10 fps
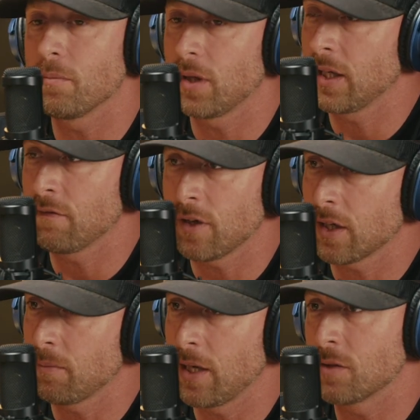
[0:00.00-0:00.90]
playing
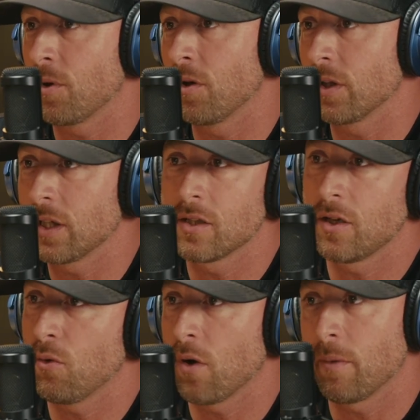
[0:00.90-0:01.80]
fucking baseball, the kids that
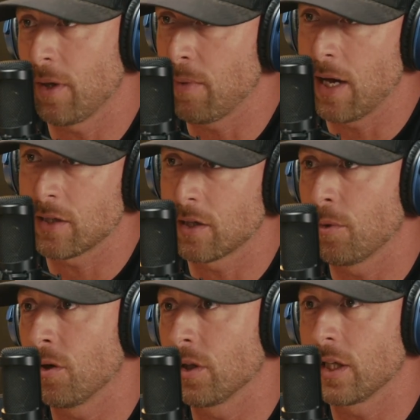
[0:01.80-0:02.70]
don't want to play
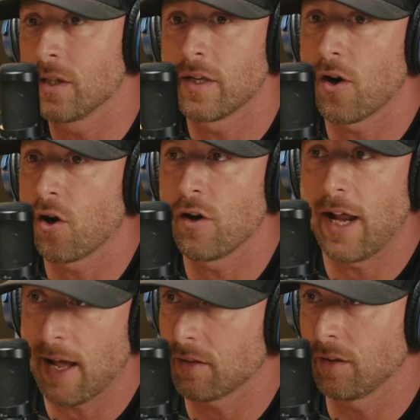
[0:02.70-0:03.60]
basketball, the kids that aren't
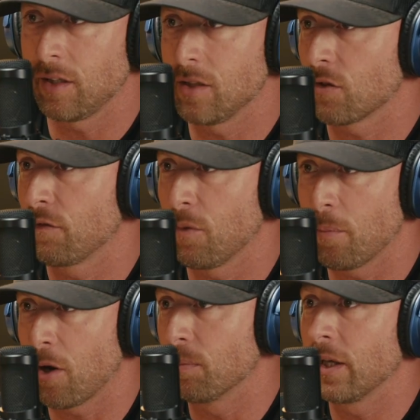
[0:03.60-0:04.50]
athletes or
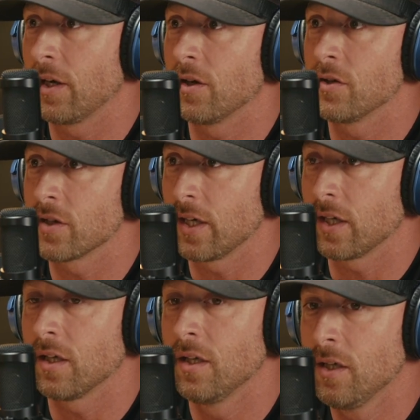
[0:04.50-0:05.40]
football players.
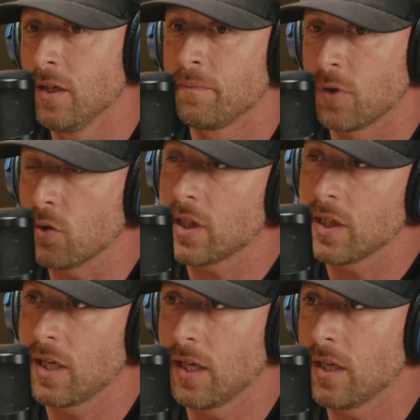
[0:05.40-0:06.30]
Like those
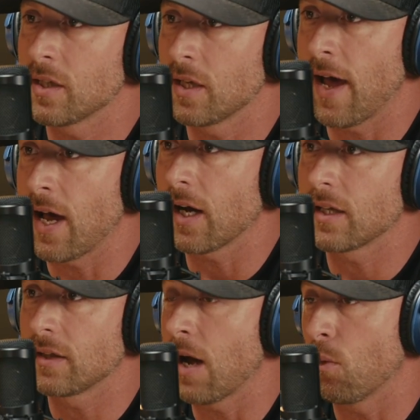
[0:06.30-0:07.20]
kids get into
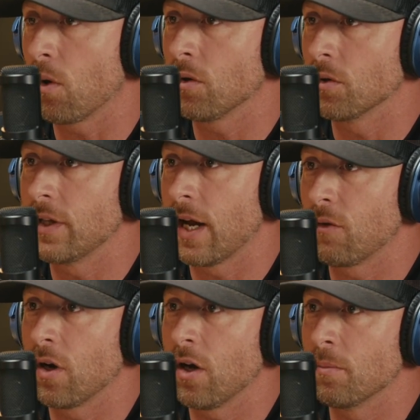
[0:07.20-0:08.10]
that world and that
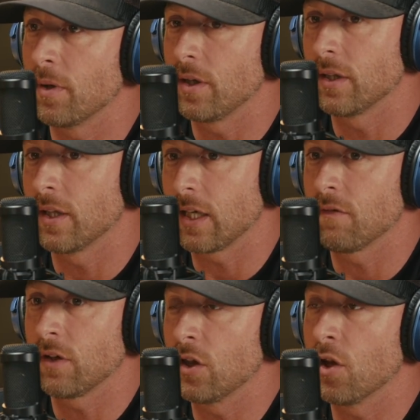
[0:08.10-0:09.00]
realm, and like
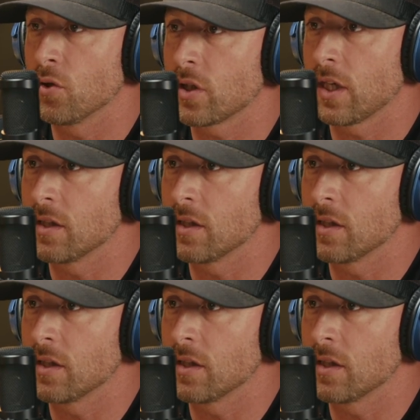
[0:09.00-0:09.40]
giving those kids a